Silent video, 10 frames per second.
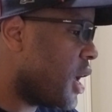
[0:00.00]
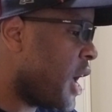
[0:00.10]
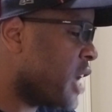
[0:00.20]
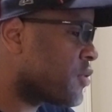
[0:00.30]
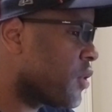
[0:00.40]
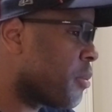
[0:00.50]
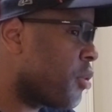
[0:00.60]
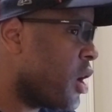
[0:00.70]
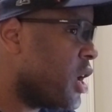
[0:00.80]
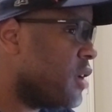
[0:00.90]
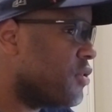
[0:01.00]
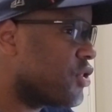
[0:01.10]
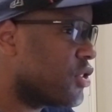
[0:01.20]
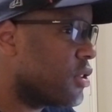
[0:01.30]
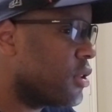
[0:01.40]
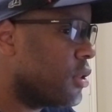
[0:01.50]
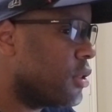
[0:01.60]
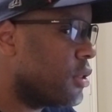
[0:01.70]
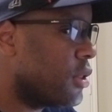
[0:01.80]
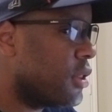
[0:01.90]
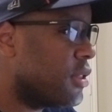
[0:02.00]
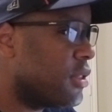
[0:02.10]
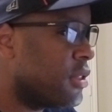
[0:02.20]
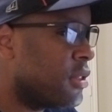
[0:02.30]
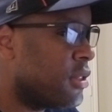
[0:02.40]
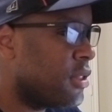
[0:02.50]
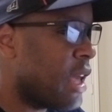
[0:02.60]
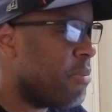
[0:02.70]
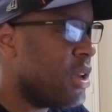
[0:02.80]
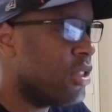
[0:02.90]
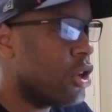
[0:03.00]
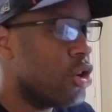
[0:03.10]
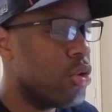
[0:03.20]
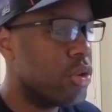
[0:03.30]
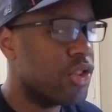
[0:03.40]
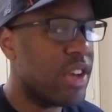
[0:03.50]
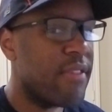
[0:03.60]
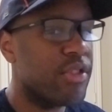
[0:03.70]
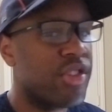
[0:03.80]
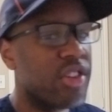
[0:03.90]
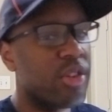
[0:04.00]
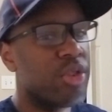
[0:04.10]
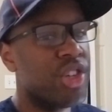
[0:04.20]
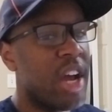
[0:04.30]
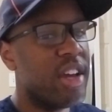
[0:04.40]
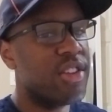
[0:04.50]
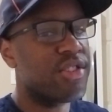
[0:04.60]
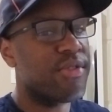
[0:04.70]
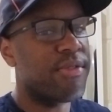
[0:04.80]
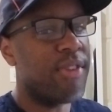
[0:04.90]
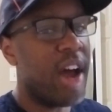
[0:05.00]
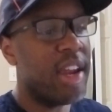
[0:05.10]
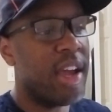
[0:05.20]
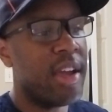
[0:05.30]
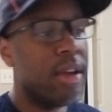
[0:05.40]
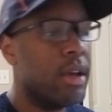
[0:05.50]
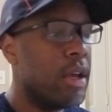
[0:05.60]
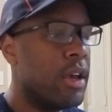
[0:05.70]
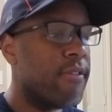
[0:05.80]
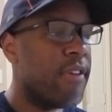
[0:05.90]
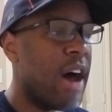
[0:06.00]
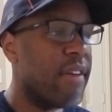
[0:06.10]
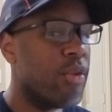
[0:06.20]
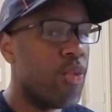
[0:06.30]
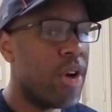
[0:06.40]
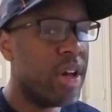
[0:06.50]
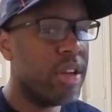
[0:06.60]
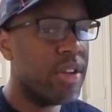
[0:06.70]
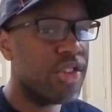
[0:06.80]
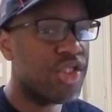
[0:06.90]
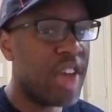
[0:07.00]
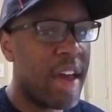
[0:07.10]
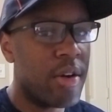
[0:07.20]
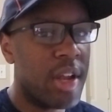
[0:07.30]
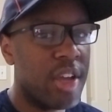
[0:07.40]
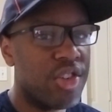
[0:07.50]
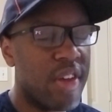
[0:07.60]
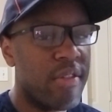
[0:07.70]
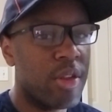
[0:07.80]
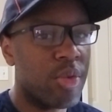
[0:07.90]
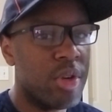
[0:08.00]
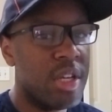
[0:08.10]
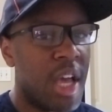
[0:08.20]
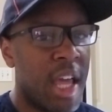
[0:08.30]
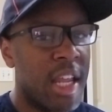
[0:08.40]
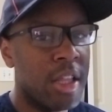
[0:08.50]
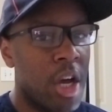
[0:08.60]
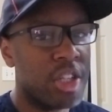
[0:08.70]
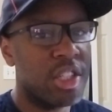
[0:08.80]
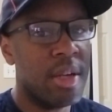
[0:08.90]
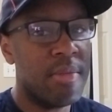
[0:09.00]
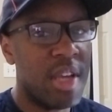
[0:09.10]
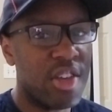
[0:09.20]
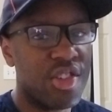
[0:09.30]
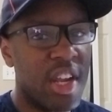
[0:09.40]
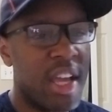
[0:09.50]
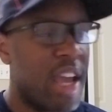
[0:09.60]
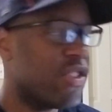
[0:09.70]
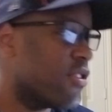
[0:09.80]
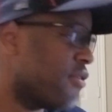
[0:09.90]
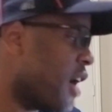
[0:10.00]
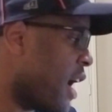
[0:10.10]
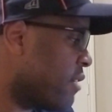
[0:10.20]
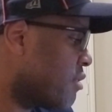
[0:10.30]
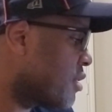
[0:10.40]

As for the Braves, they beat the new San Francisco Giants Friday 5-1, Saturday 7-3, and they lost to them yesterday 8-5.